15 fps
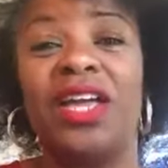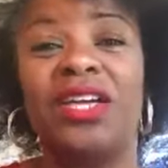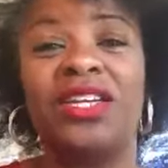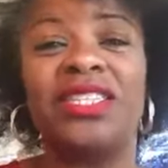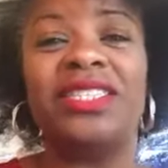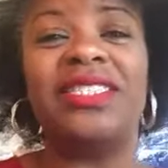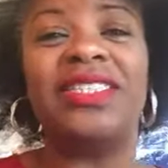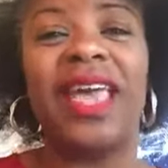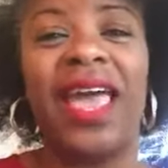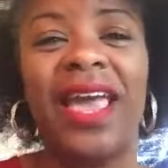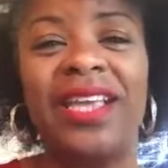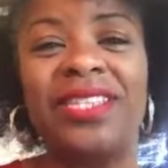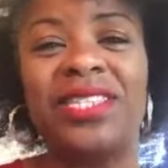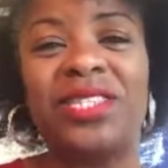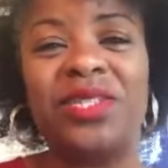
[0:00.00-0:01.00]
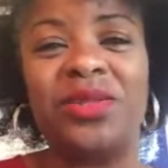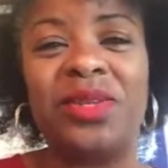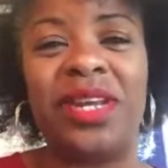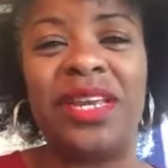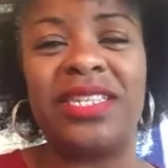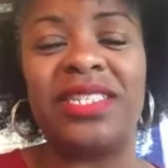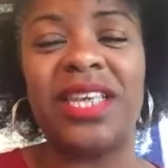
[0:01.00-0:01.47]
Good day,
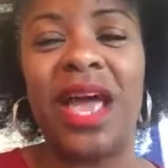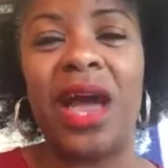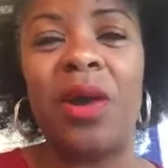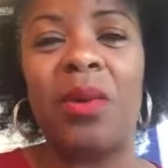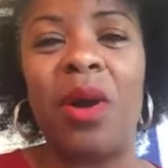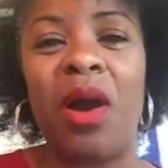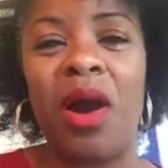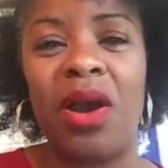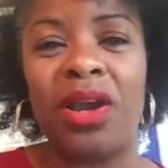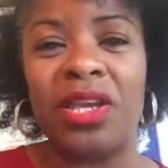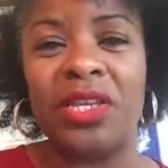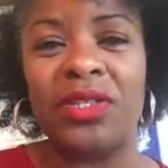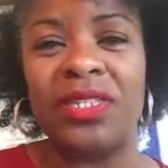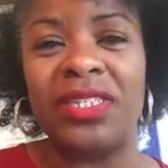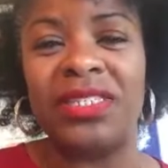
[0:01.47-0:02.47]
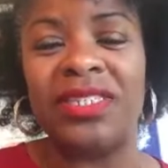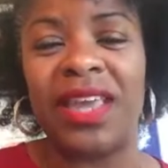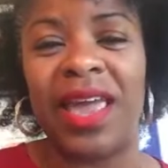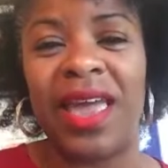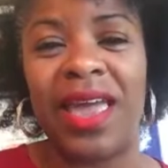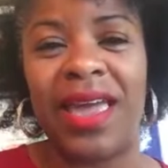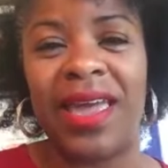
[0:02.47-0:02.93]
students. How are you
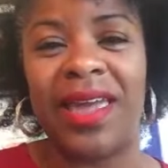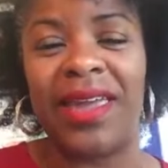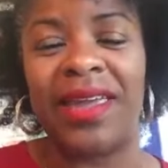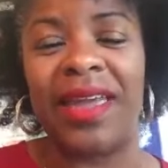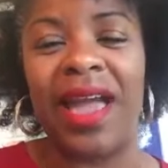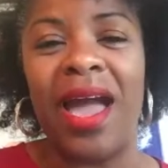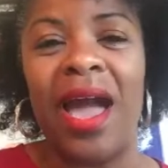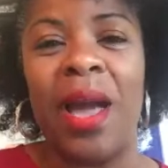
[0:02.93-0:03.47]
today?